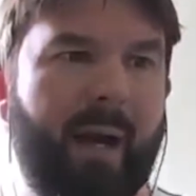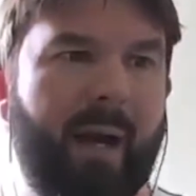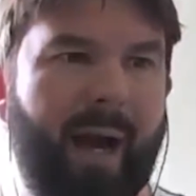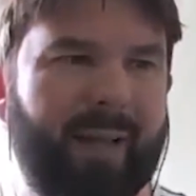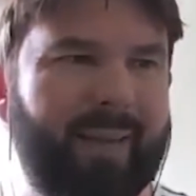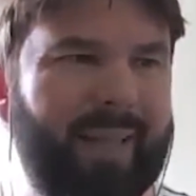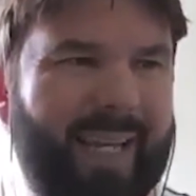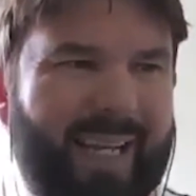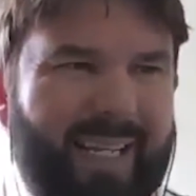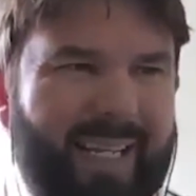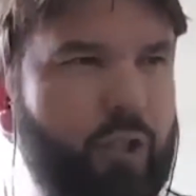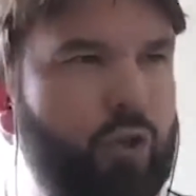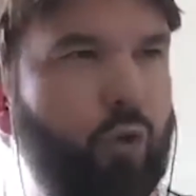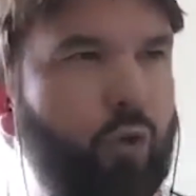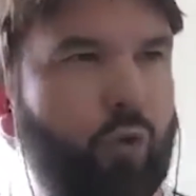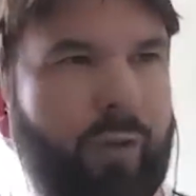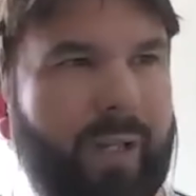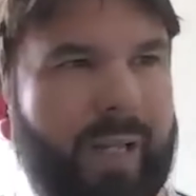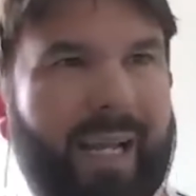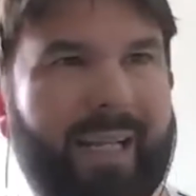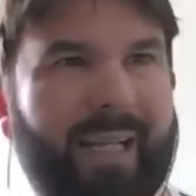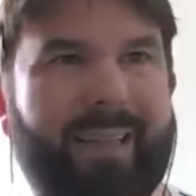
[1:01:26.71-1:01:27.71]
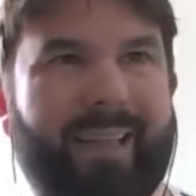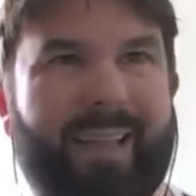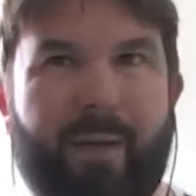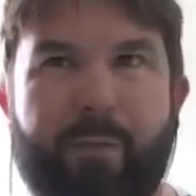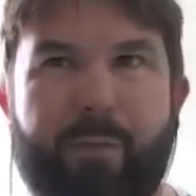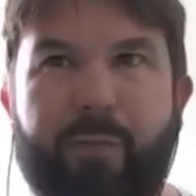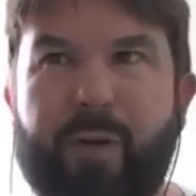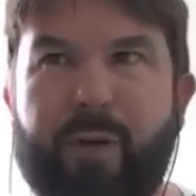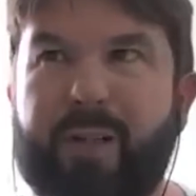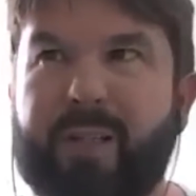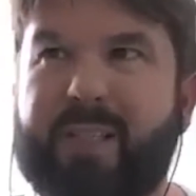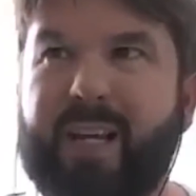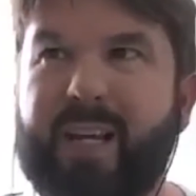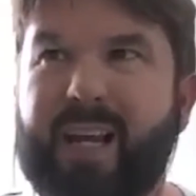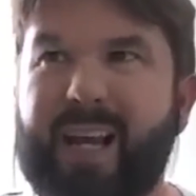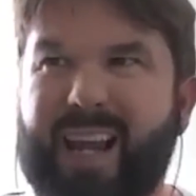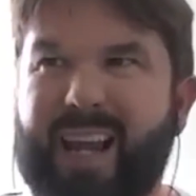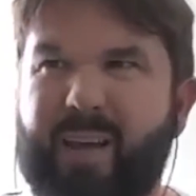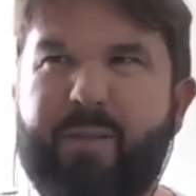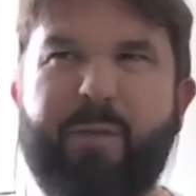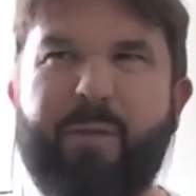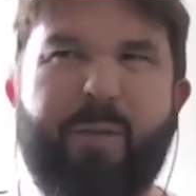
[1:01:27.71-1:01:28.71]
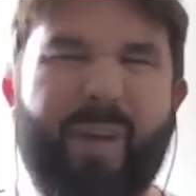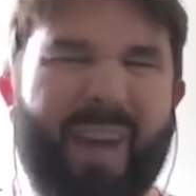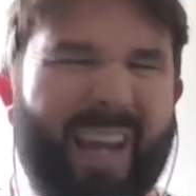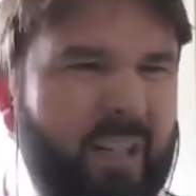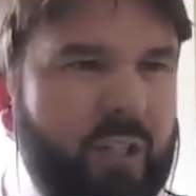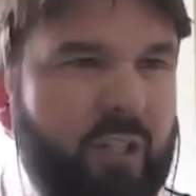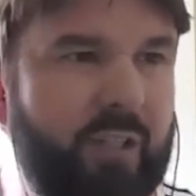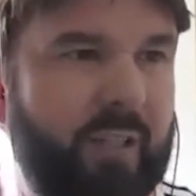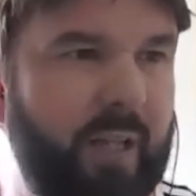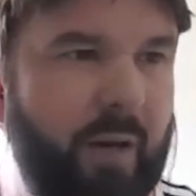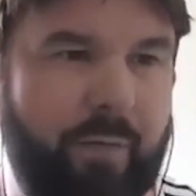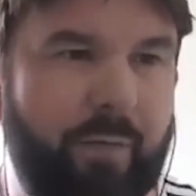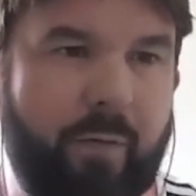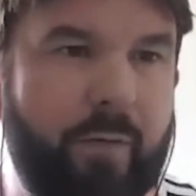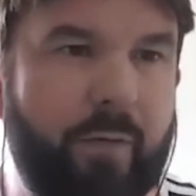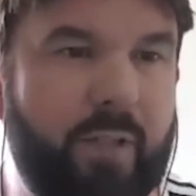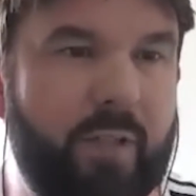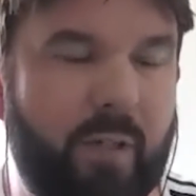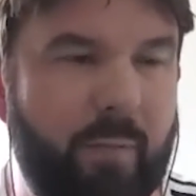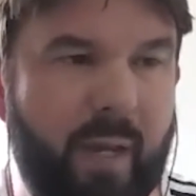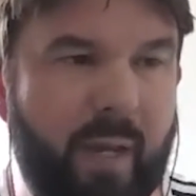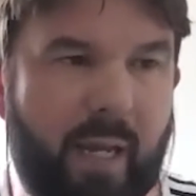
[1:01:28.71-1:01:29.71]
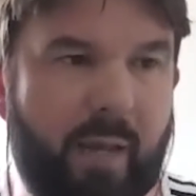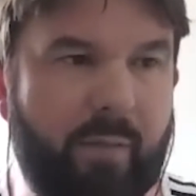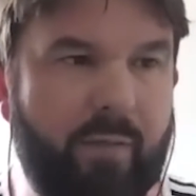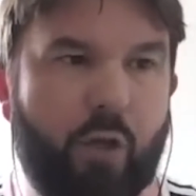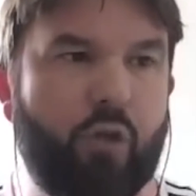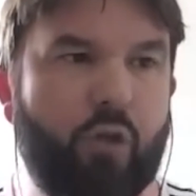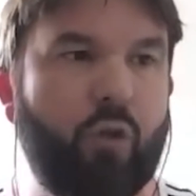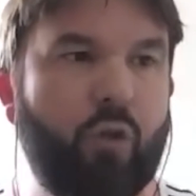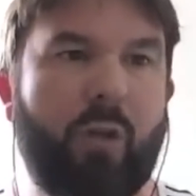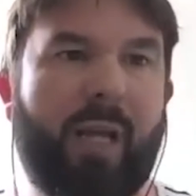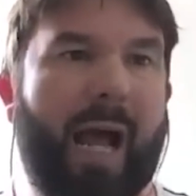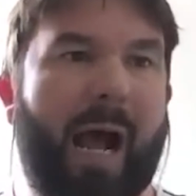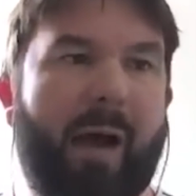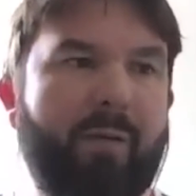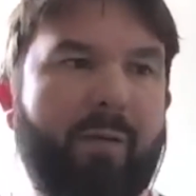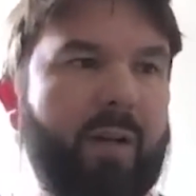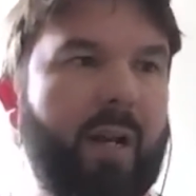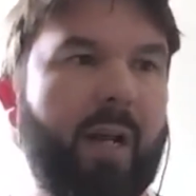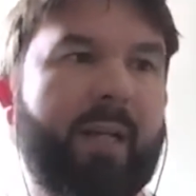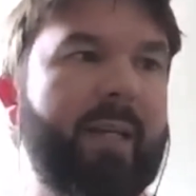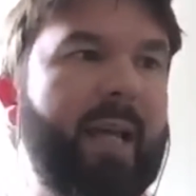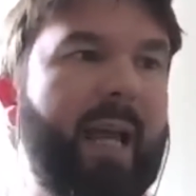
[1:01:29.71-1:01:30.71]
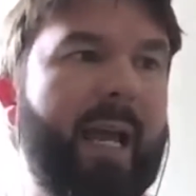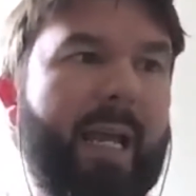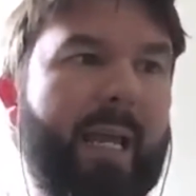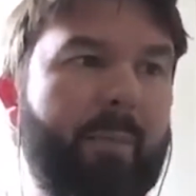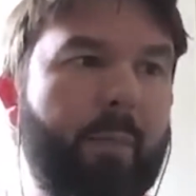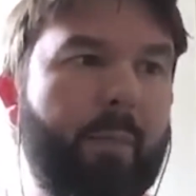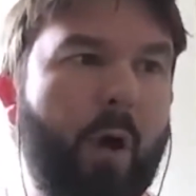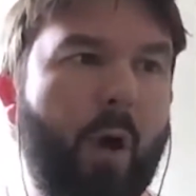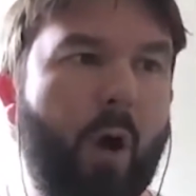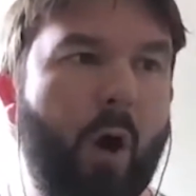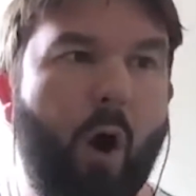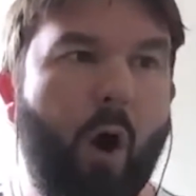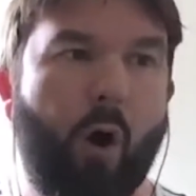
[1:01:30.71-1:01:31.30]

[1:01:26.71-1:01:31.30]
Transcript: I think it's suddenly it feels different to me if you're suddenly having that game